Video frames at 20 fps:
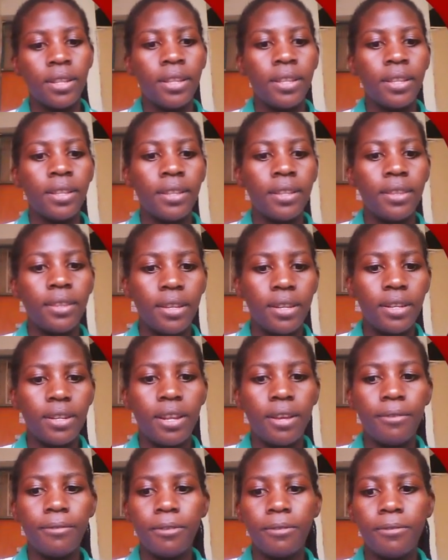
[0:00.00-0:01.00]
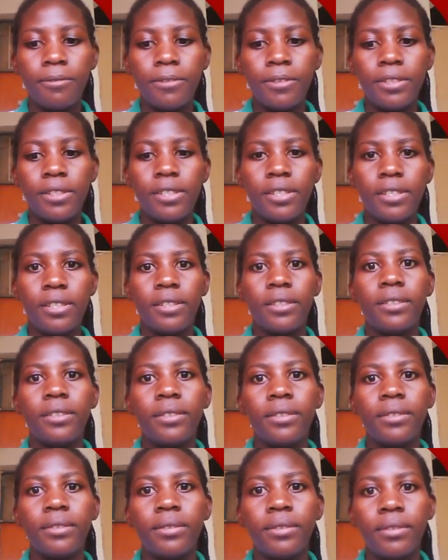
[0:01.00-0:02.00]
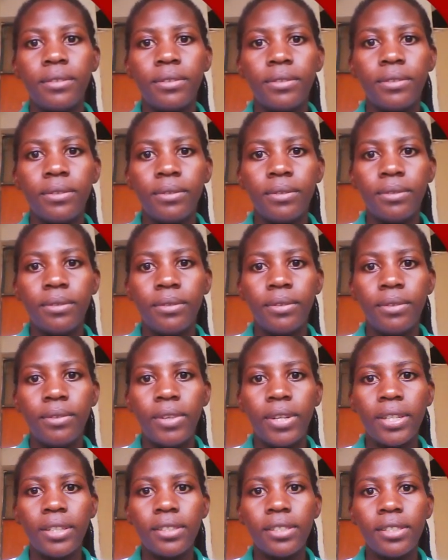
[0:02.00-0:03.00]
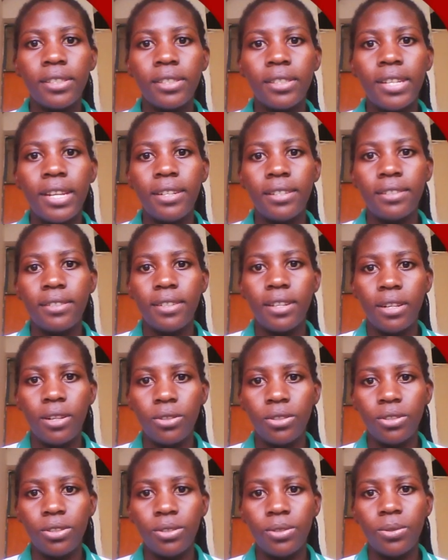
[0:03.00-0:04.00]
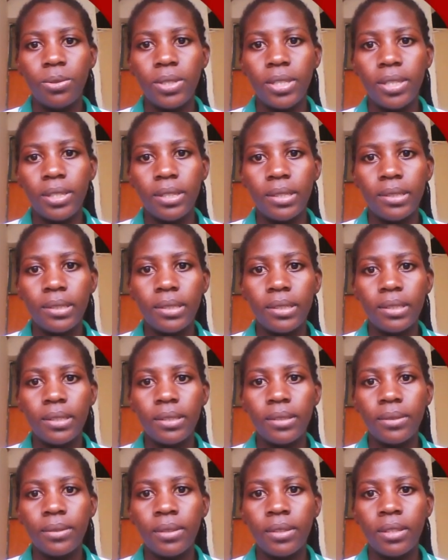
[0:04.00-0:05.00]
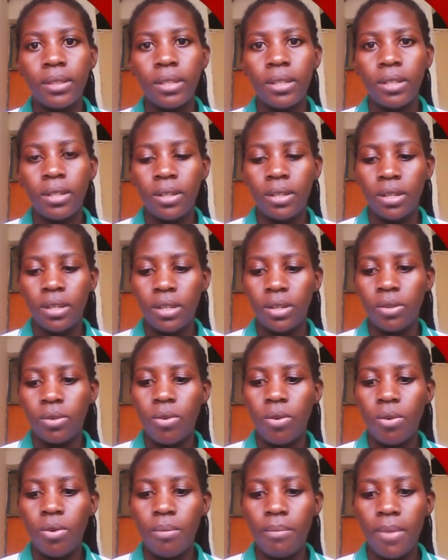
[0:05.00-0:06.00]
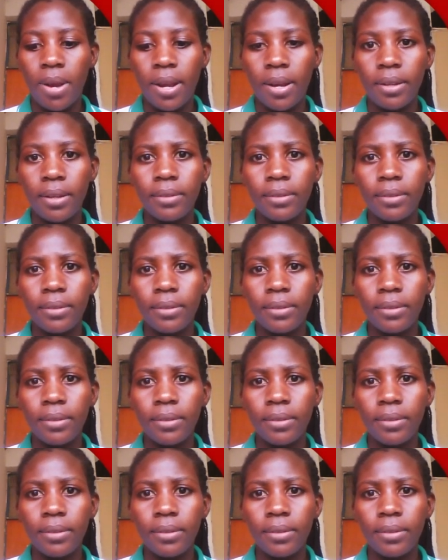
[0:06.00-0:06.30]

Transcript: than 50, right? That is the logical test. Comma,